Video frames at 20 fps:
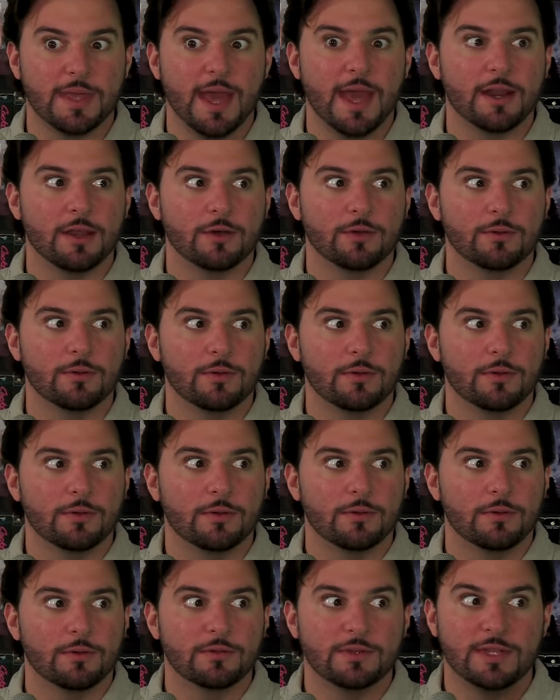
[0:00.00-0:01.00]
piano.
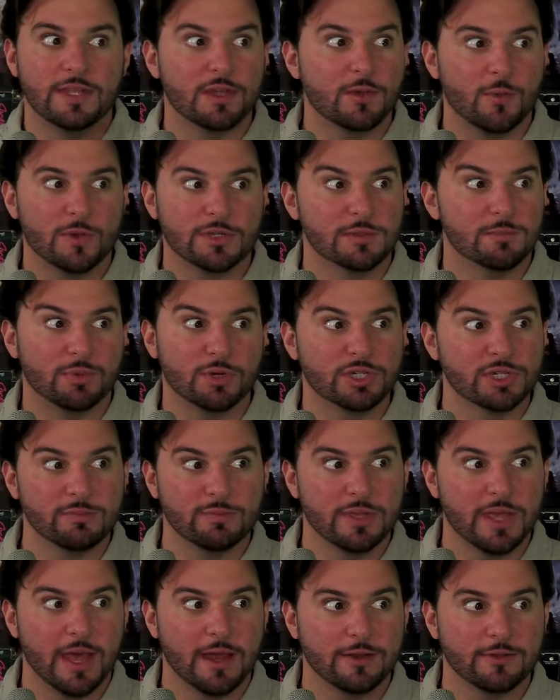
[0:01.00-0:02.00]
Dick wasn't
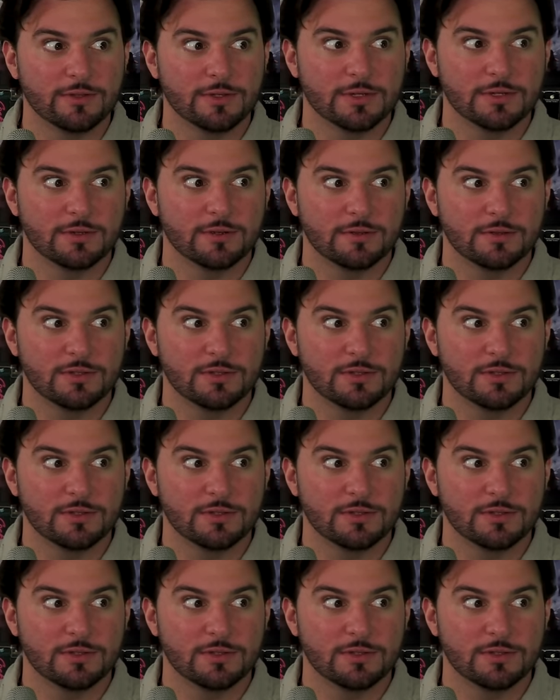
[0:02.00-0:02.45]
pushing pianos.